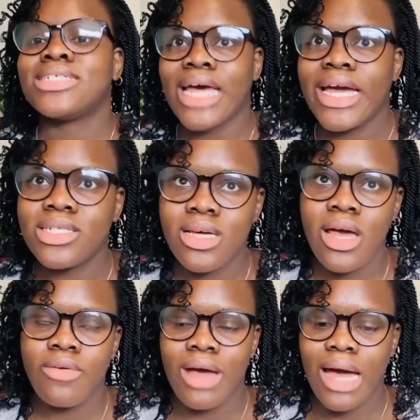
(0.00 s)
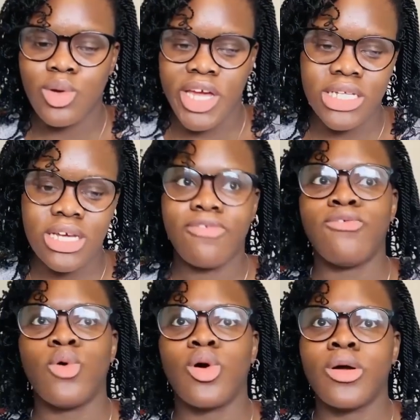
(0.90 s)
site allocated
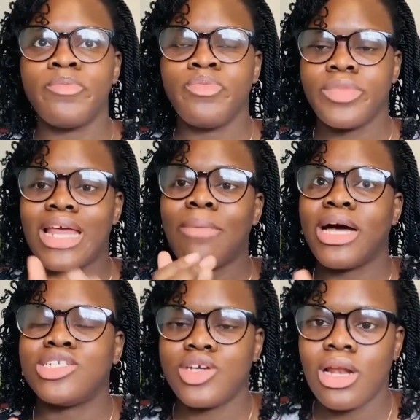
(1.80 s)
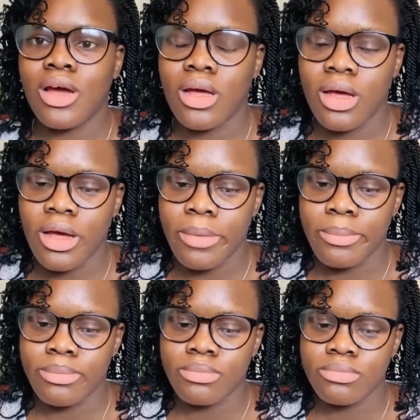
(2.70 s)
for that particular
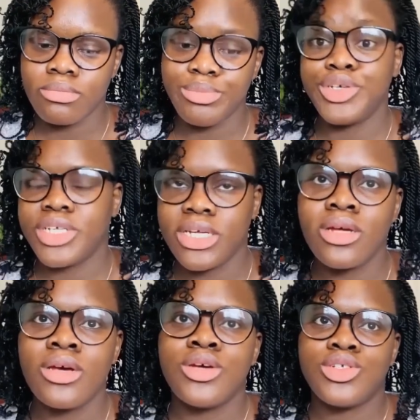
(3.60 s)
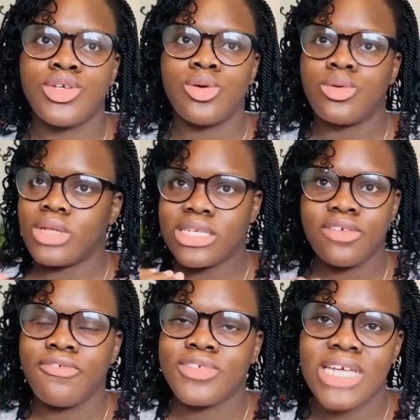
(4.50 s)
building. So there's
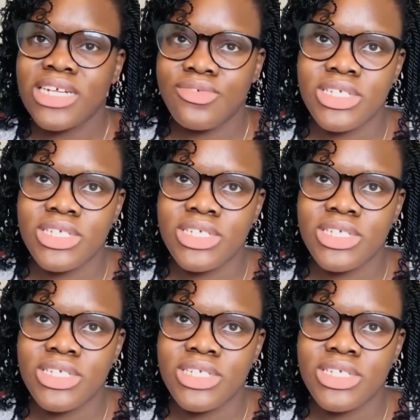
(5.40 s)
a site